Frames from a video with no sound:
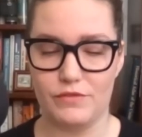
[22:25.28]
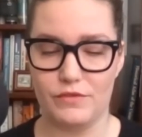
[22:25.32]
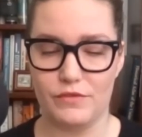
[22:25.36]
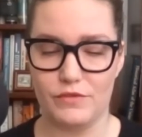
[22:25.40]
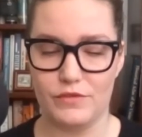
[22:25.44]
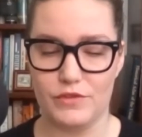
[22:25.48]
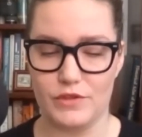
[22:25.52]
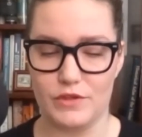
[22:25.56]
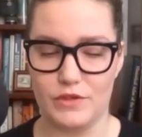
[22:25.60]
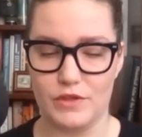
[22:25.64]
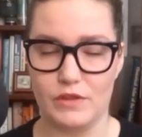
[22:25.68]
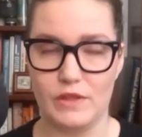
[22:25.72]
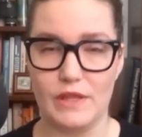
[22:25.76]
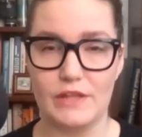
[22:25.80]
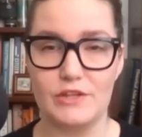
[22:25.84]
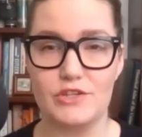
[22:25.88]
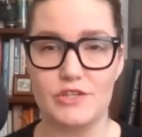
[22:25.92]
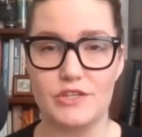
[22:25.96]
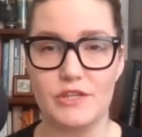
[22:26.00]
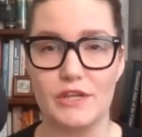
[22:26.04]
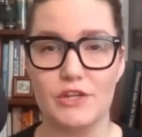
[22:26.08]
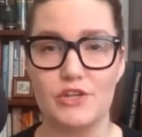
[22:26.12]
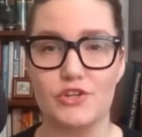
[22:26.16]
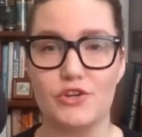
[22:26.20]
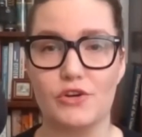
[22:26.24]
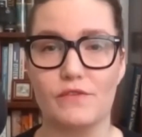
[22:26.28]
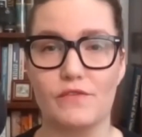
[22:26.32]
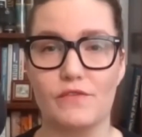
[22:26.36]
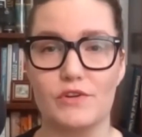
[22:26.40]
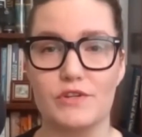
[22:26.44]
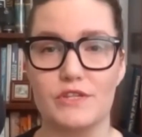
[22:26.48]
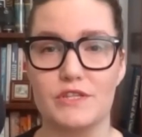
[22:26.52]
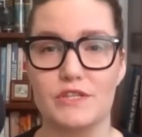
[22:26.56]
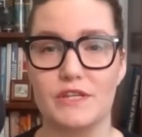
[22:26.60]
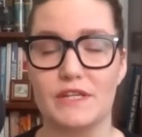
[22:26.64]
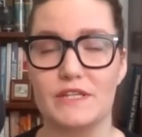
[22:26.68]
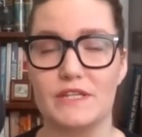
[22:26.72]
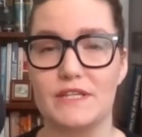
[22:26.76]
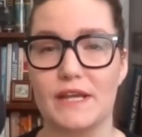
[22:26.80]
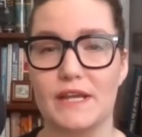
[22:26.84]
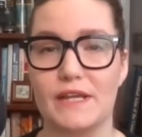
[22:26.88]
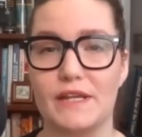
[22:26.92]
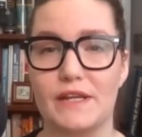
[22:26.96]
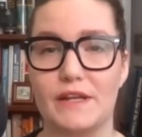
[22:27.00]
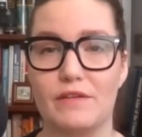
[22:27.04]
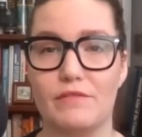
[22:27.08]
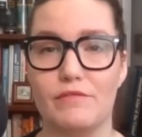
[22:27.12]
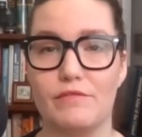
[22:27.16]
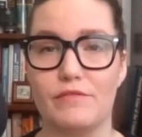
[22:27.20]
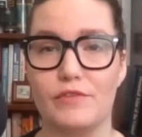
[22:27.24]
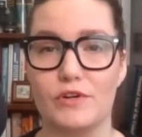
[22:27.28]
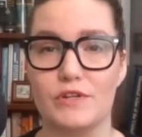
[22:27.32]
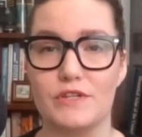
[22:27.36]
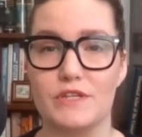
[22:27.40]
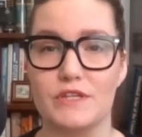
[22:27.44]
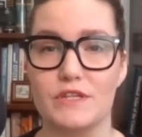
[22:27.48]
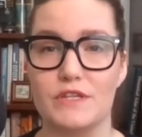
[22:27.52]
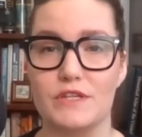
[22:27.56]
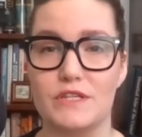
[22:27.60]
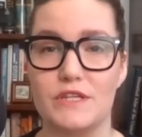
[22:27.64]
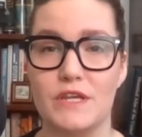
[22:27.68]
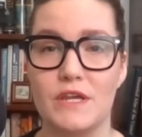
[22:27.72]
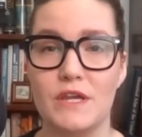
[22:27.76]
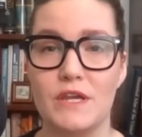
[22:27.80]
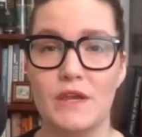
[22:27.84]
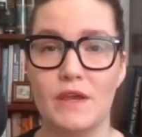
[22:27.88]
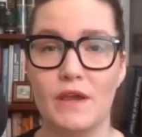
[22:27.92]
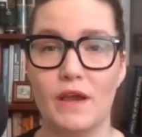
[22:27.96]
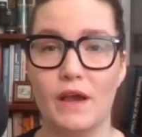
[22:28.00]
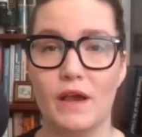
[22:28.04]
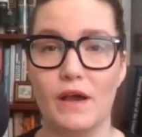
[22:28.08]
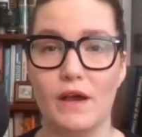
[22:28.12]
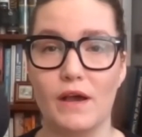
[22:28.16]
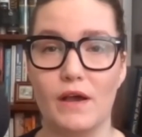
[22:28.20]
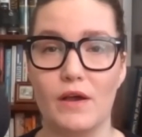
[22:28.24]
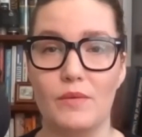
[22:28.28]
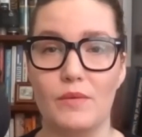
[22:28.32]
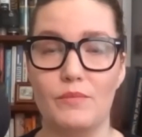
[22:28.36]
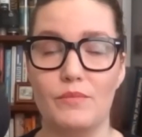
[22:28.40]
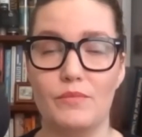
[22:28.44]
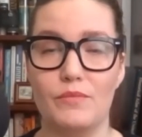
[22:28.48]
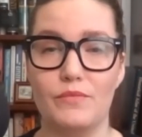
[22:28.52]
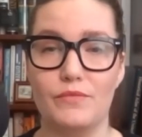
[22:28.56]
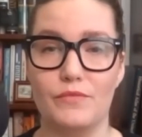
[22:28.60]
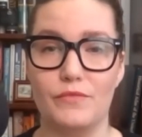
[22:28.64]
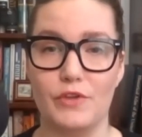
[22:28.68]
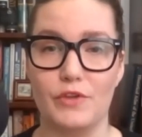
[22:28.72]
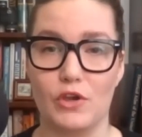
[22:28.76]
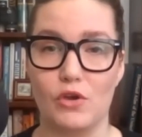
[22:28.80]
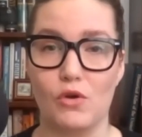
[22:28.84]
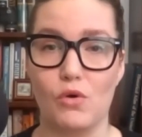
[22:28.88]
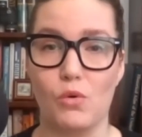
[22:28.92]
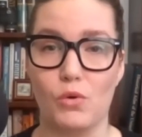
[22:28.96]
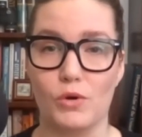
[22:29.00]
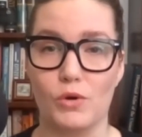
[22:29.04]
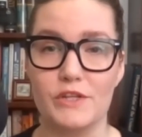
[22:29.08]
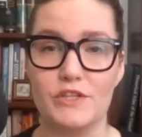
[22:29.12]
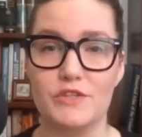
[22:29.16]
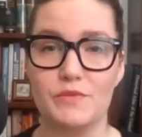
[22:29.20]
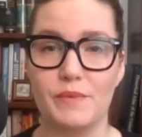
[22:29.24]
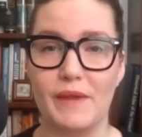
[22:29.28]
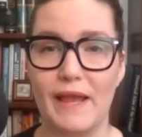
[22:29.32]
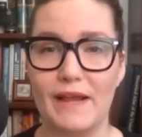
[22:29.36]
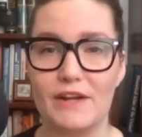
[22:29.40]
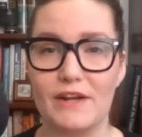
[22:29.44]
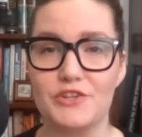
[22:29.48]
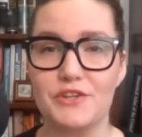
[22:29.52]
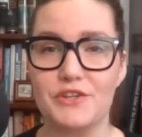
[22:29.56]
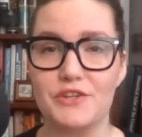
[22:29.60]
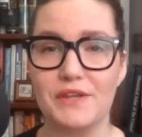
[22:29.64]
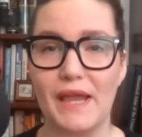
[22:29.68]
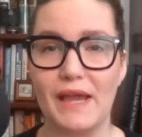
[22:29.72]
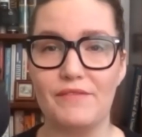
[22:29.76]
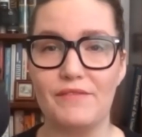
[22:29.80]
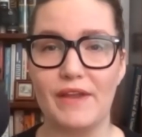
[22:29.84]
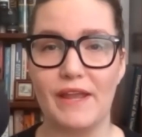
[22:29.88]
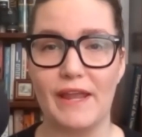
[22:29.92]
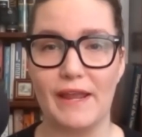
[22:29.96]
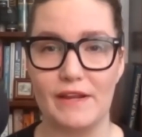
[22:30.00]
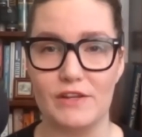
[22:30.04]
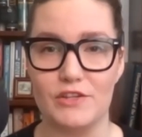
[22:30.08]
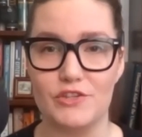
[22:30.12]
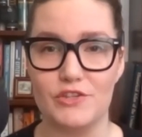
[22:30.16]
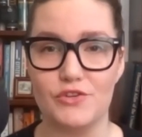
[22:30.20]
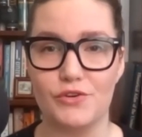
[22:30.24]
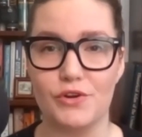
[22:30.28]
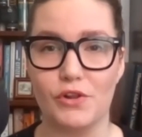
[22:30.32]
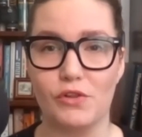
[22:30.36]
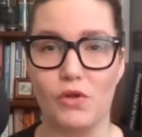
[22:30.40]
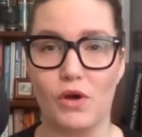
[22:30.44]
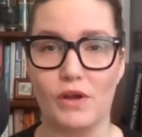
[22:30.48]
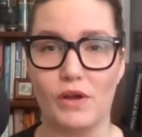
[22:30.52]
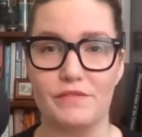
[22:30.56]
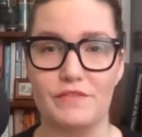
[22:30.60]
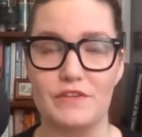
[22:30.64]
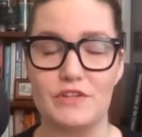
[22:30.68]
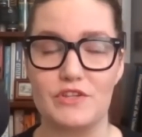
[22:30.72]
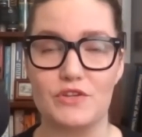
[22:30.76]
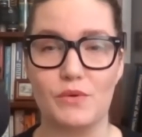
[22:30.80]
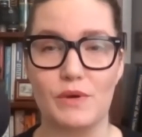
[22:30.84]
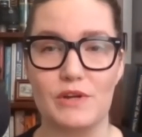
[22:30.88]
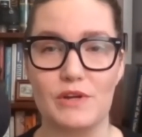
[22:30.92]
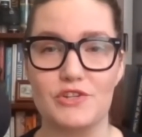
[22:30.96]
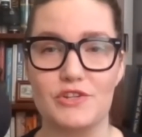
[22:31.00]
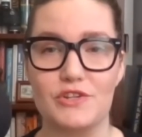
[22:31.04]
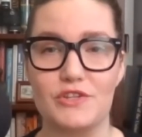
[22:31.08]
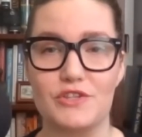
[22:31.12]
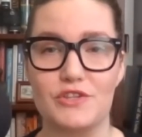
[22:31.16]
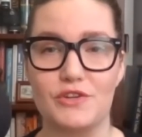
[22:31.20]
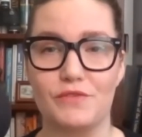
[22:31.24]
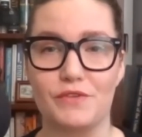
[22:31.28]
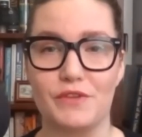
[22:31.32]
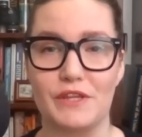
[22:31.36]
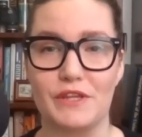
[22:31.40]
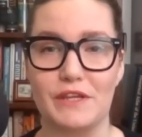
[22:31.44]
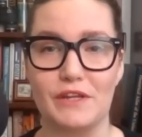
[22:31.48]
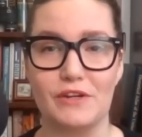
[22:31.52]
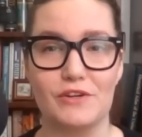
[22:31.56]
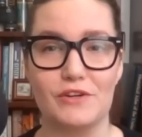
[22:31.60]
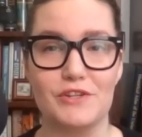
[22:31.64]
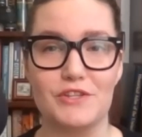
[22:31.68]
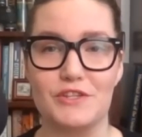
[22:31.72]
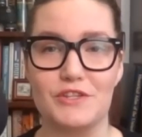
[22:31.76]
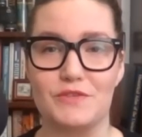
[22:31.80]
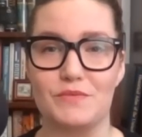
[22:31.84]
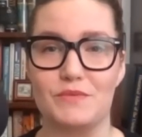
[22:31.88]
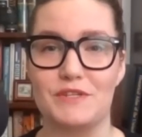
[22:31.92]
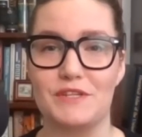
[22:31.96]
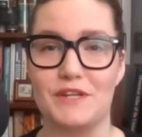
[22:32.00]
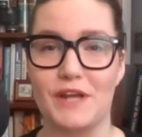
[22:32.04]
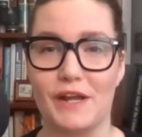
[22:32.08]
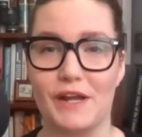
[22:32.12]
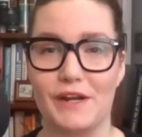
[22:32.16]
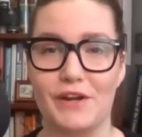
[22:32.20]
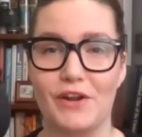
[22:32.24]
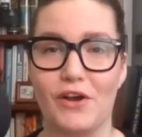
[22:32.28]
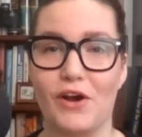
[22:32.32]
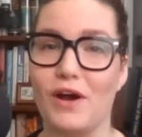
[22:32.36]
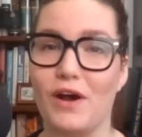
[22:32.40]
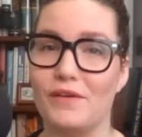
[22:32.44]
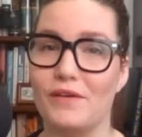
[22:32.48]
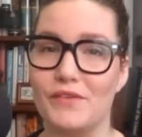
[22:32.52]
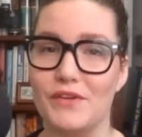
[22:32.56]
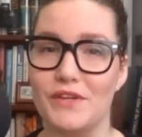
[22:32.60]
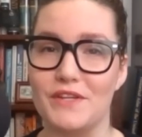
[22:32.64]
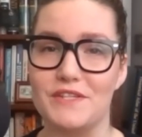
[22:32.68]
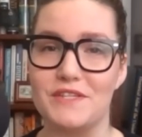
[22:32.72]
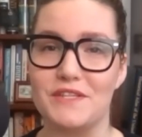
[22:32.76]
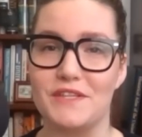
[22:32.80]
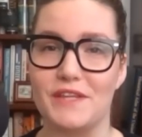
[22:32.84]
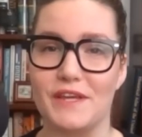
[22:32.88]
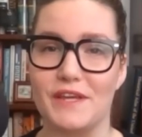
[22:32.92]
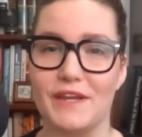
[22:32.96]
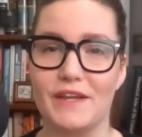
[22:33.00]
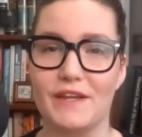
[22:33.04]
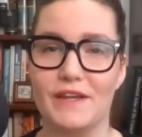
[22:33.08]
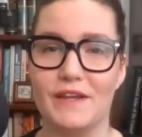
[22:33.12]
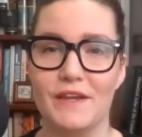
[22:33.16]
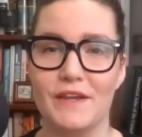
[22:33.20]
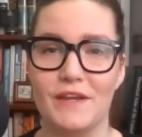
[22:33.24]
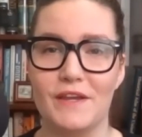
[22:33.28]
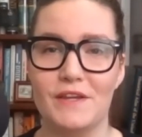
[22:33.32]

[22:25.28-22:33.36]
the legislature versus the executive versus the courts. We actually have answered a lot of these questions over the years. This was not an obvious thing.